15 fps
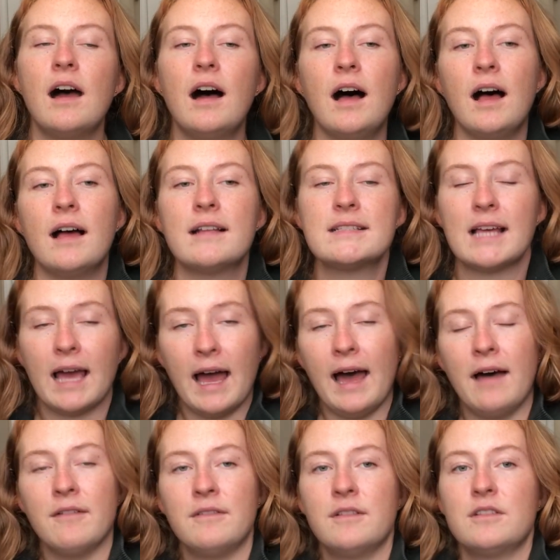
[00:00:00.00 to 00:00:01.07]
to
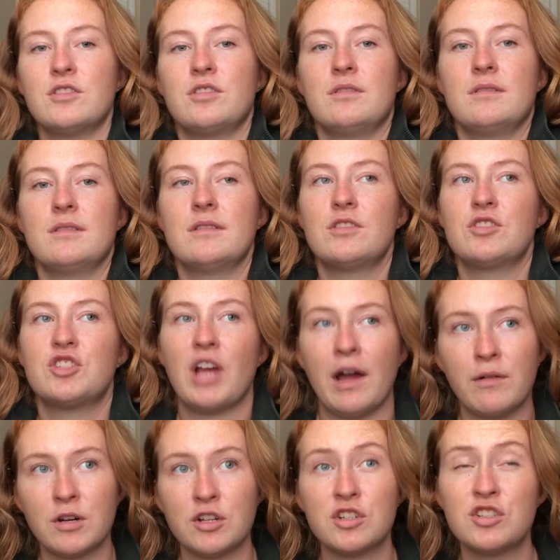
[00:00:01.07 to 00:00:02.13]
have
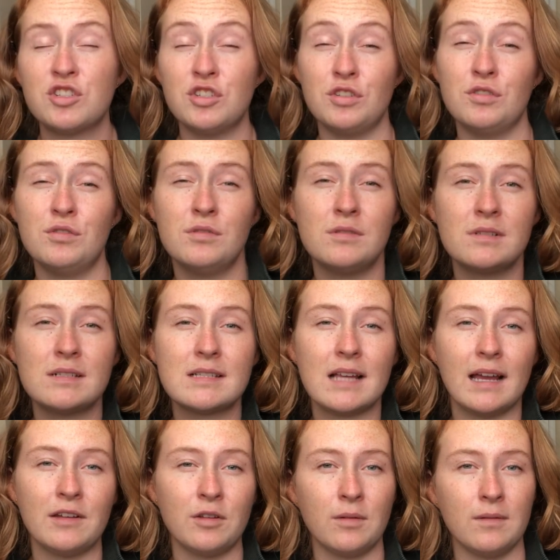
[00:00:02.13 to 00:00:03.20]
shower shoes.
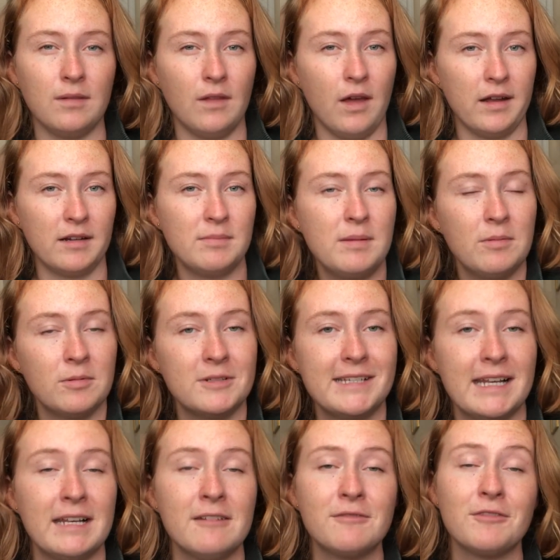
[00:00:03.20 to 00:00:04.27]
I know a lot of people
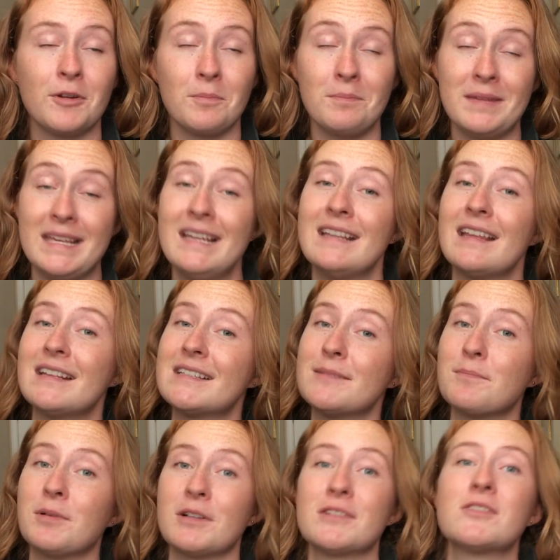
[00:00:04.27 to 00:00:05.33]
didn't. For me, that's a
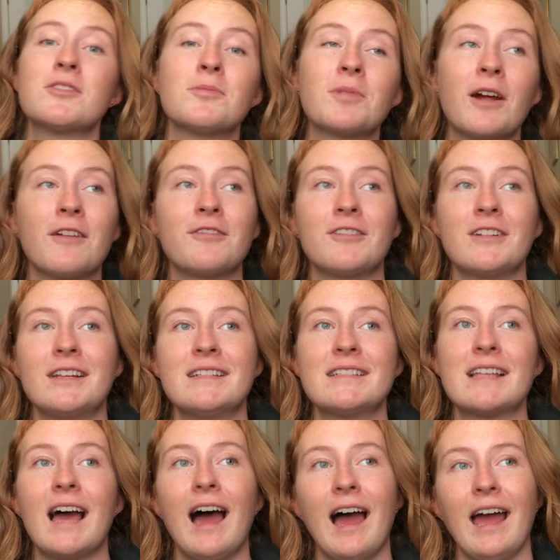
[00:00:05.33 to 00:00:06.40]
personal
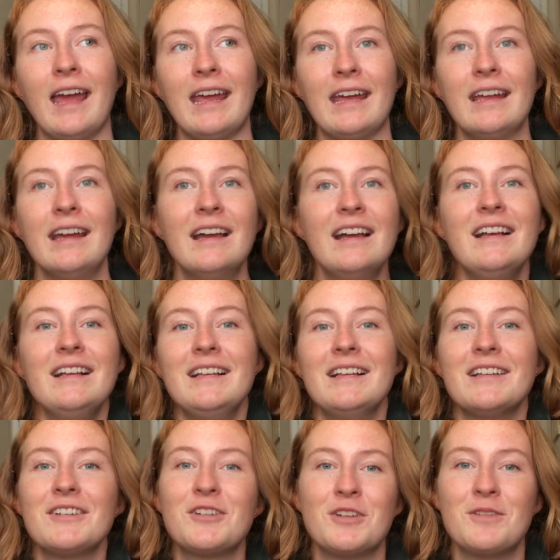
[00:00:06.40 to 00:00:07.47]
preference. I
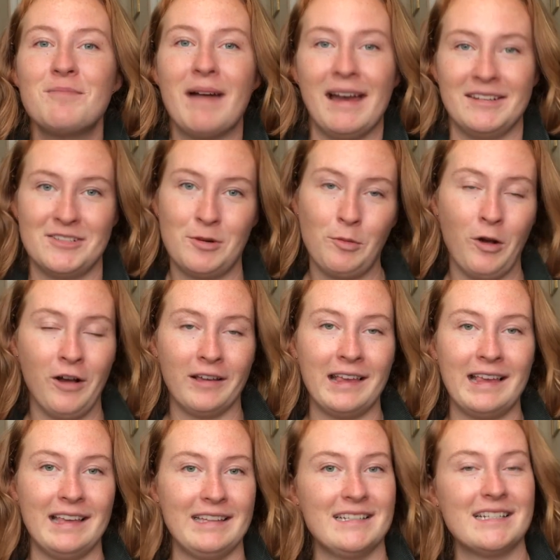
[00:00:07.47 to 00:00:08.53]
couldn't imagine
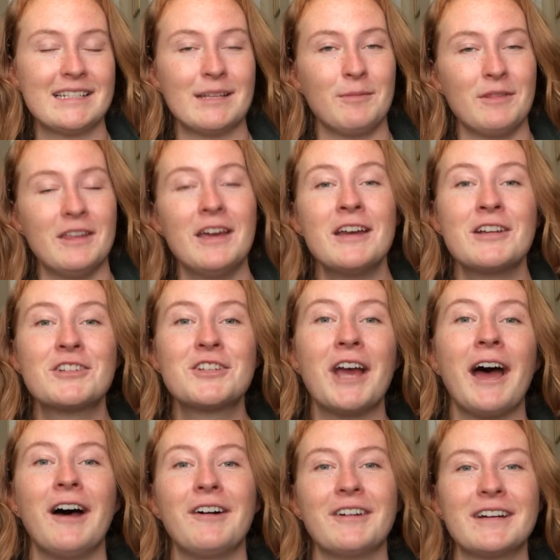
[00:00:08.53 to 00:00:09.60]
walking into some of the
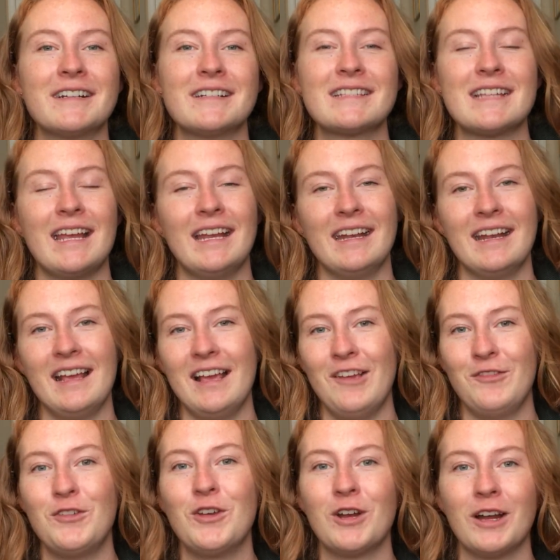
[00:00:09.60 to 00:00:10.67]
showers, and
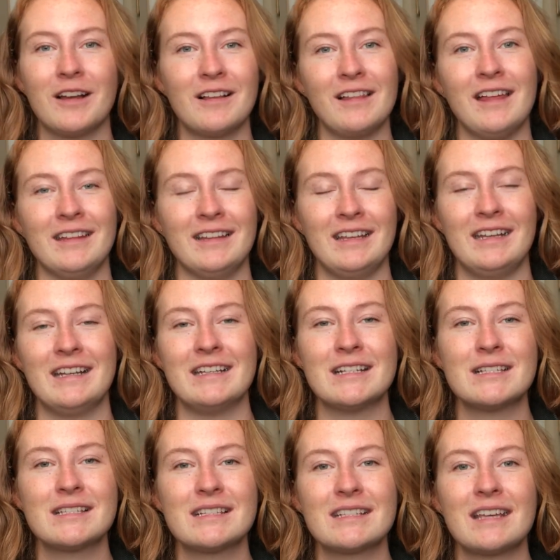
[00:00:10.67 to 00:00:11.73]
if you're a
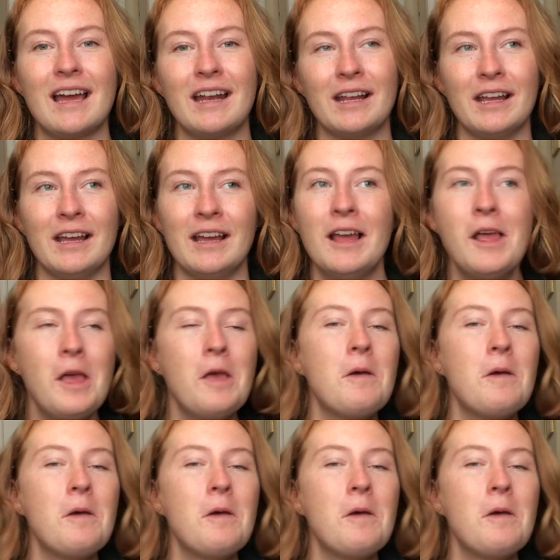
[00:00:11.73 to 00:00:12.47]
cleanliness kind of